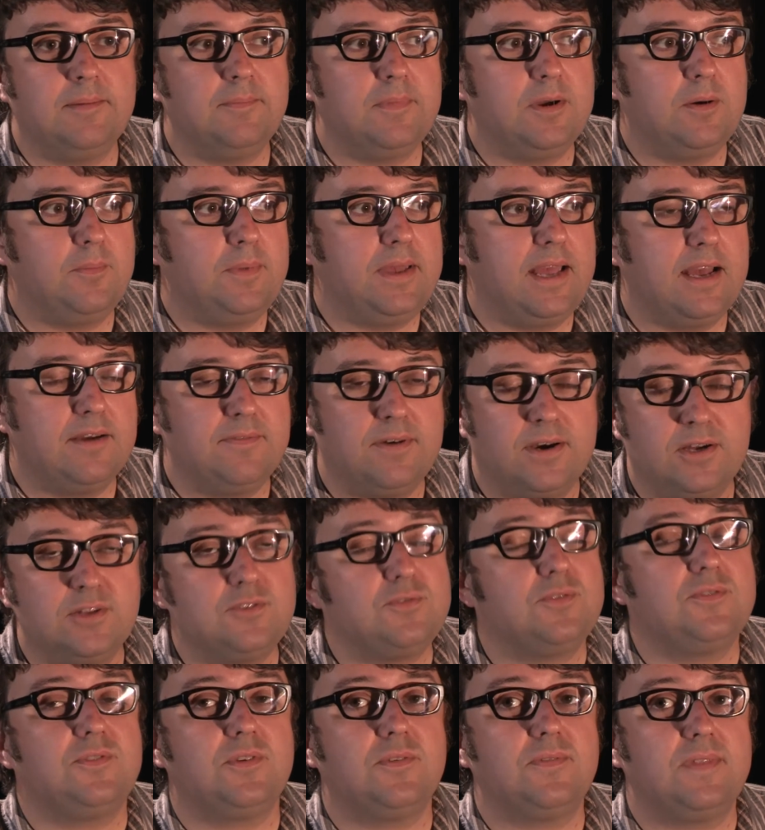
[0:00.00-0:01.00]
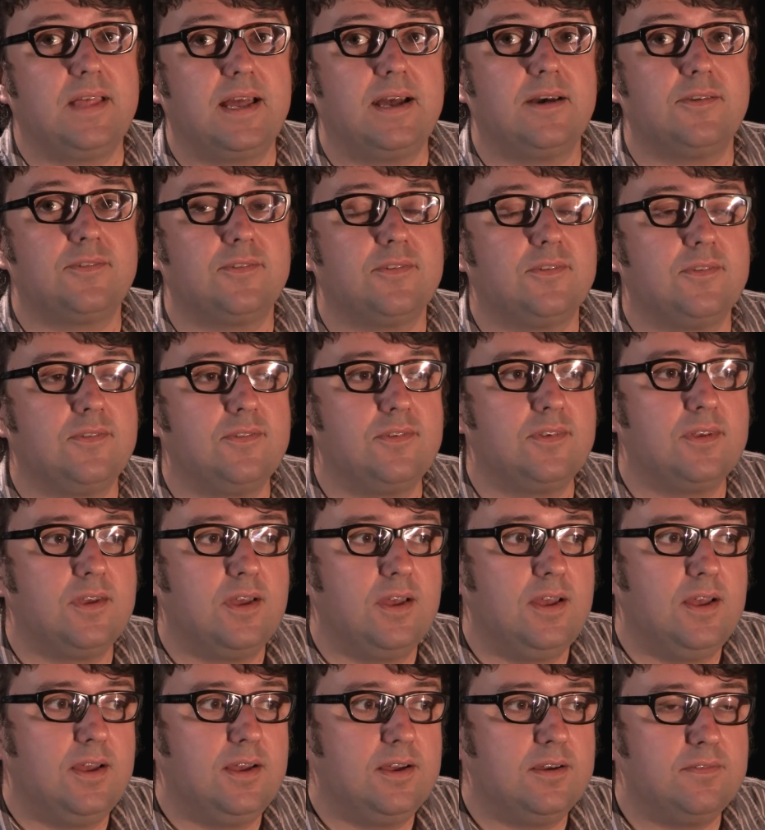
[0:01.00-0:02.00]
and we have hundreds of thousands
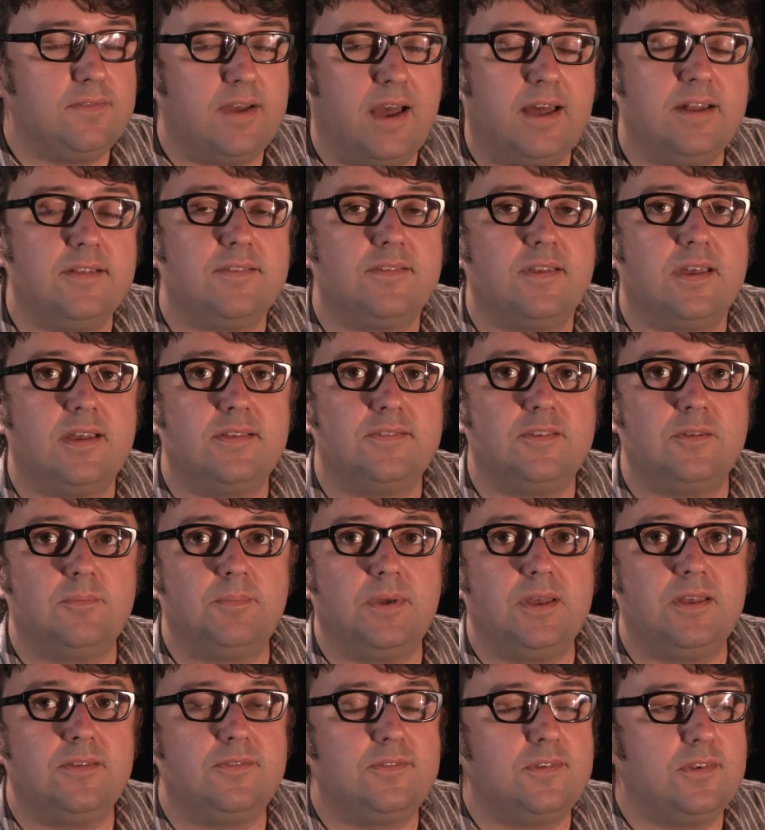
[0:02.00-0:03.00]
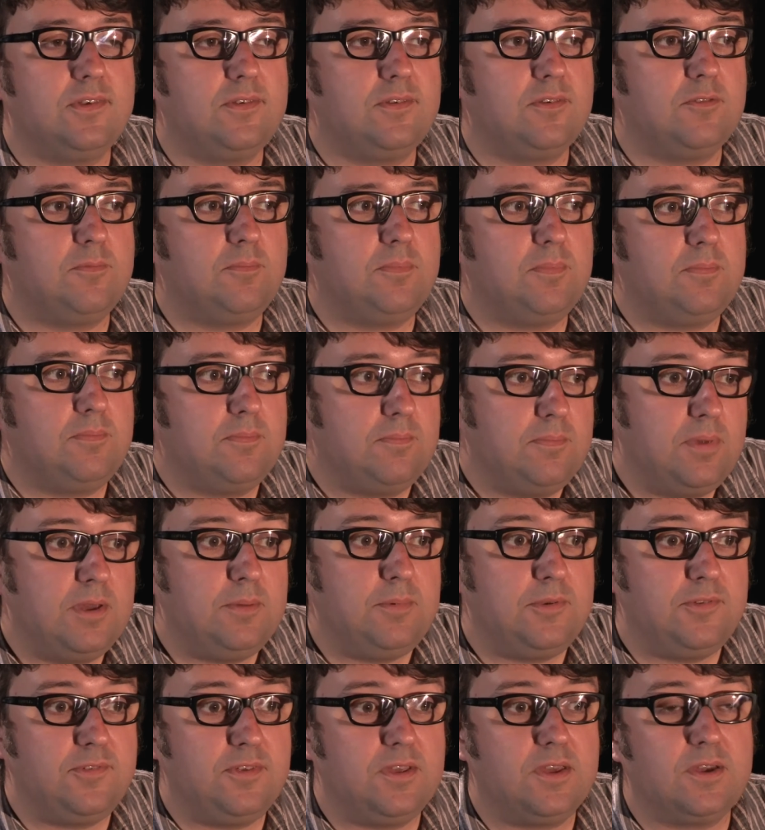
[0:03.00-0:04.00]
of annotated pieces of
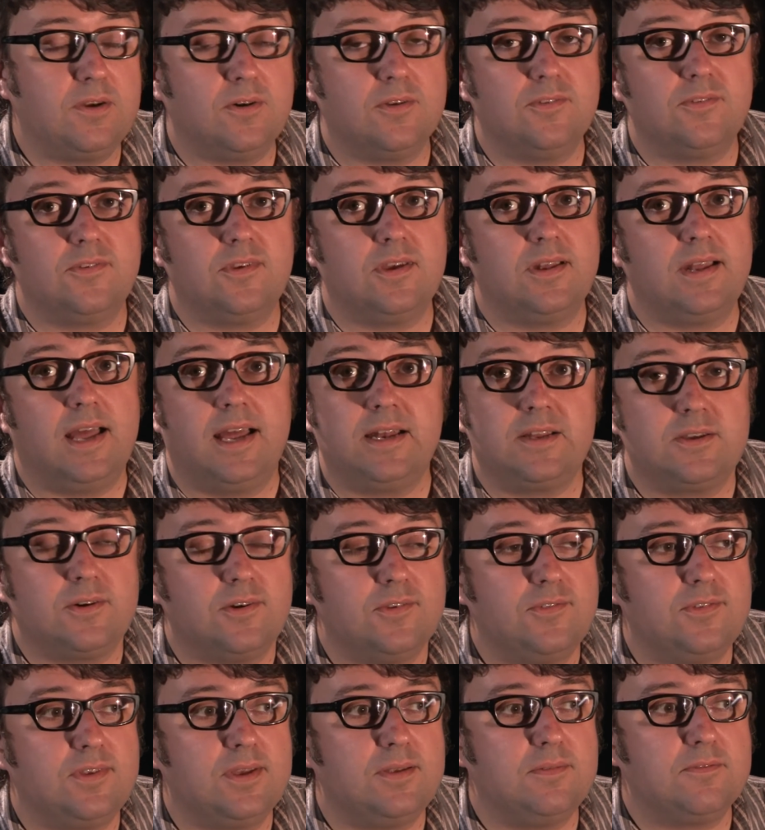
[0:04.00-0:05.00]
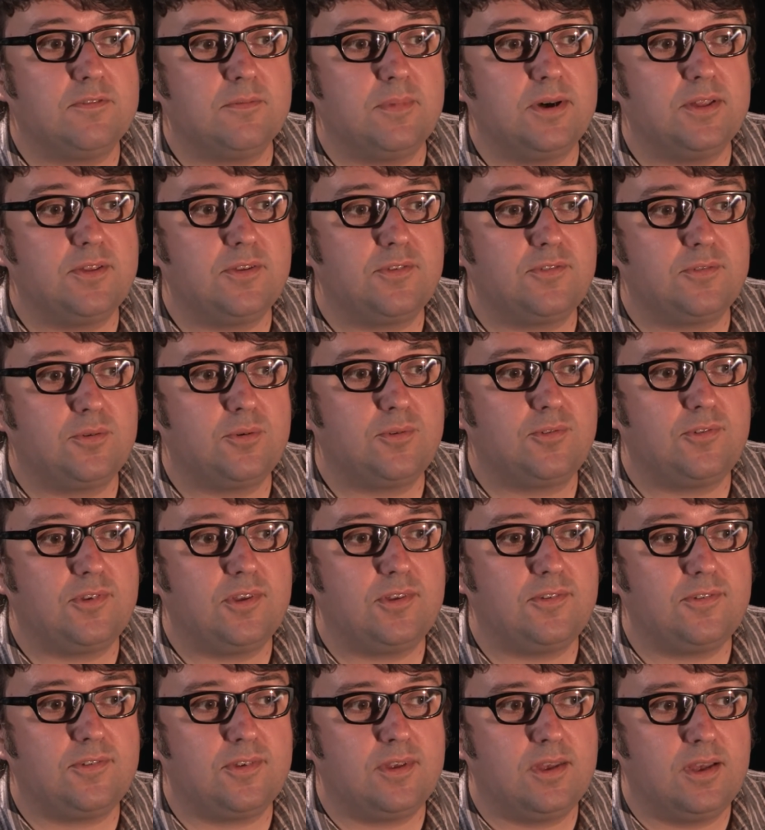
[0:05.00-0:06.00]
BBC content and content from other
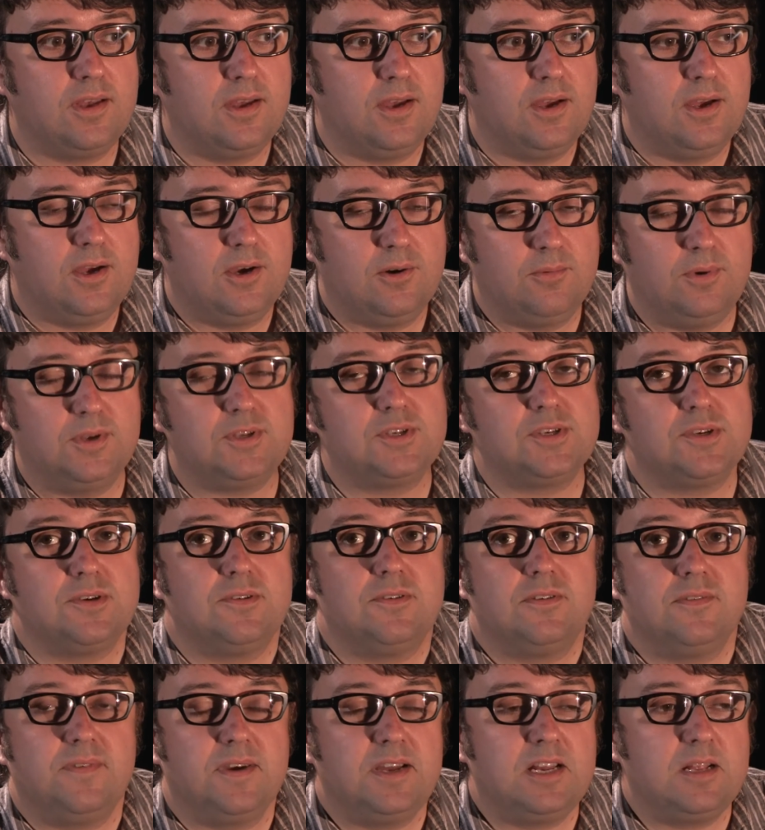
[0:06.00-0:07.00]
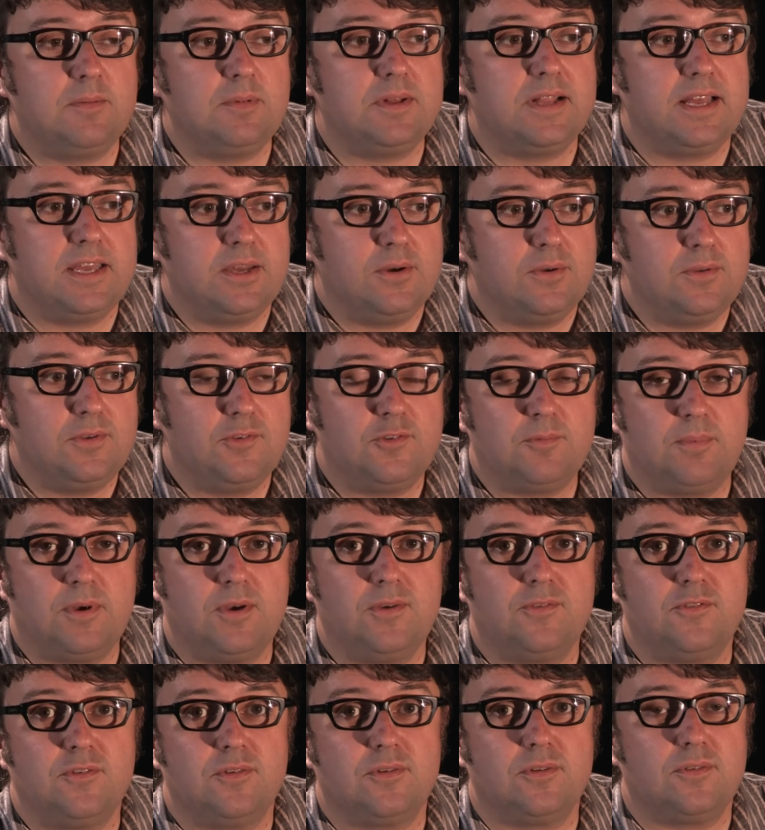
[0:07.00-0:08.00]
sources, which are available at your
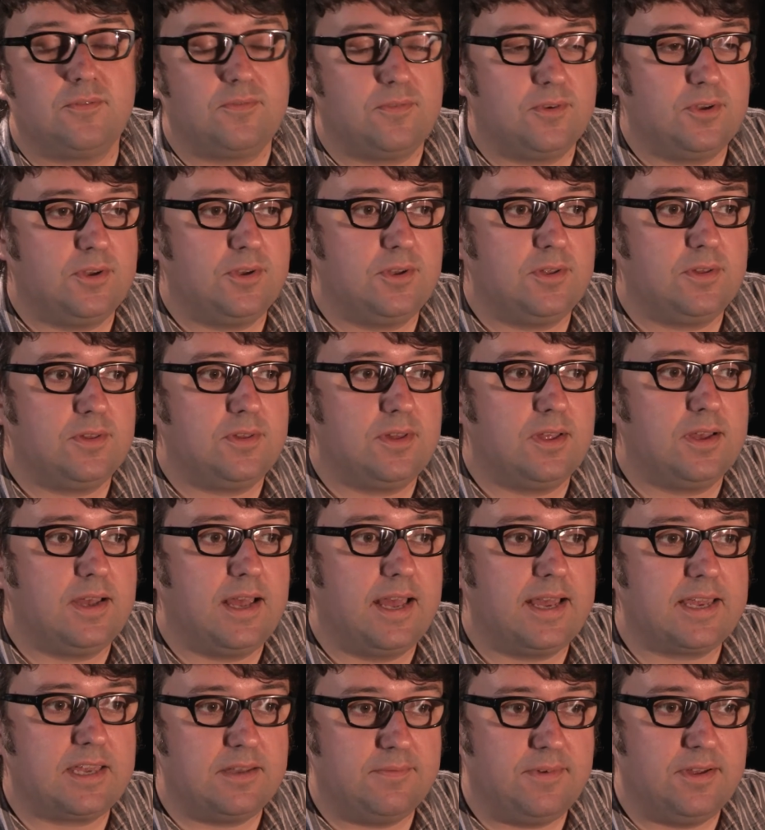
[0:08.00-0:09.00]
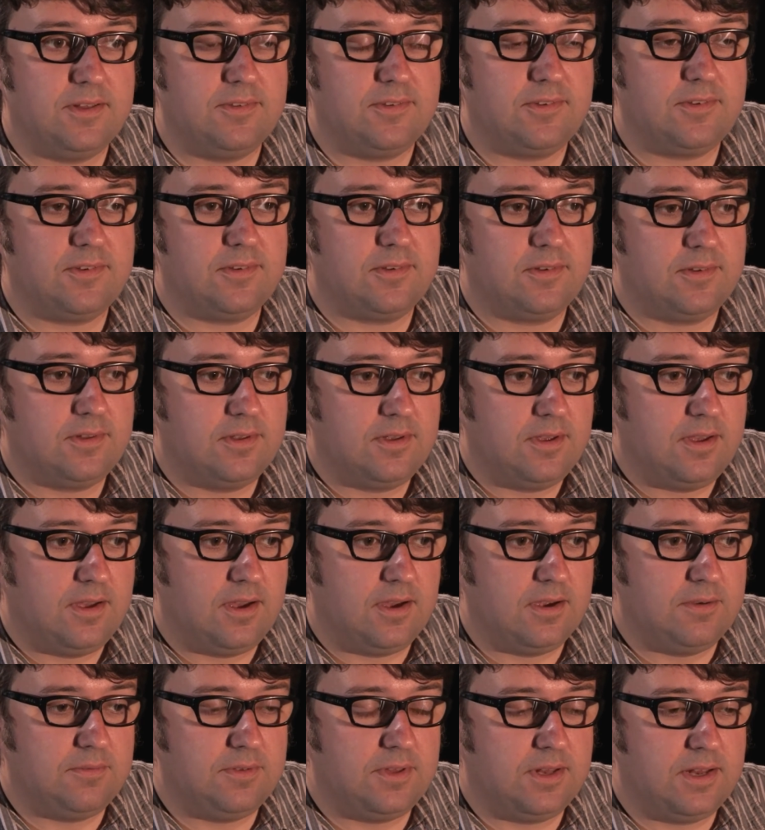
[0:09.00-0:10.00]
disposal for the hack events
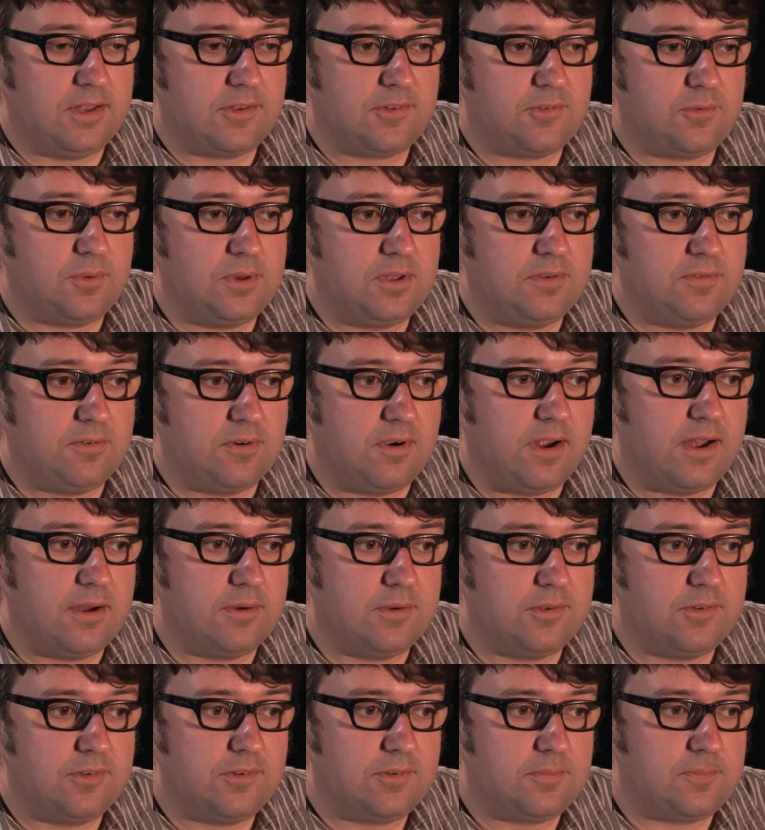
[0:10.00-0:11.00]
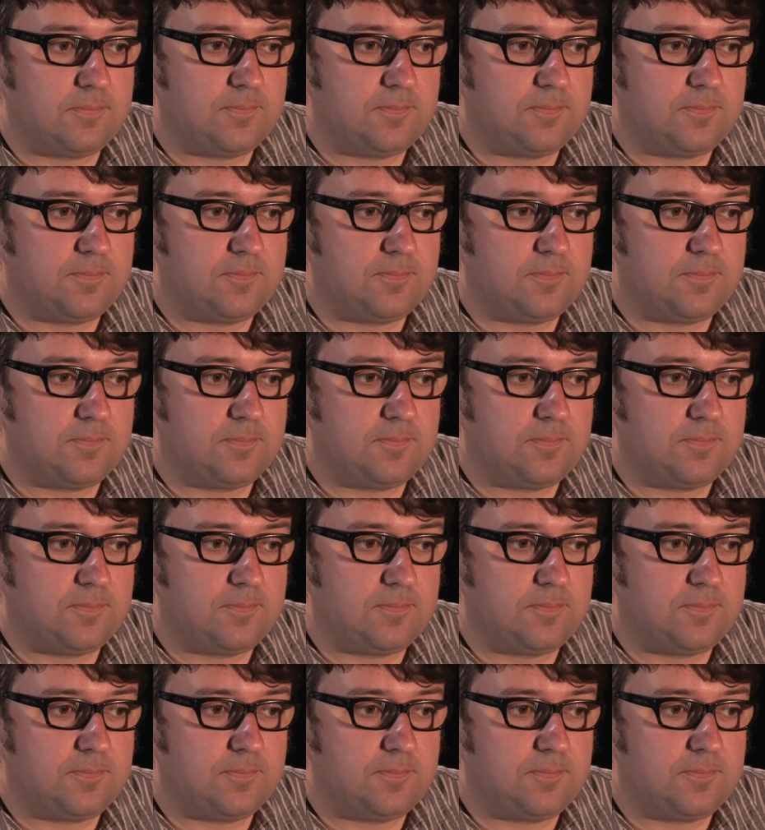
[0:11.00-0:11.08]
over the next 24 hours.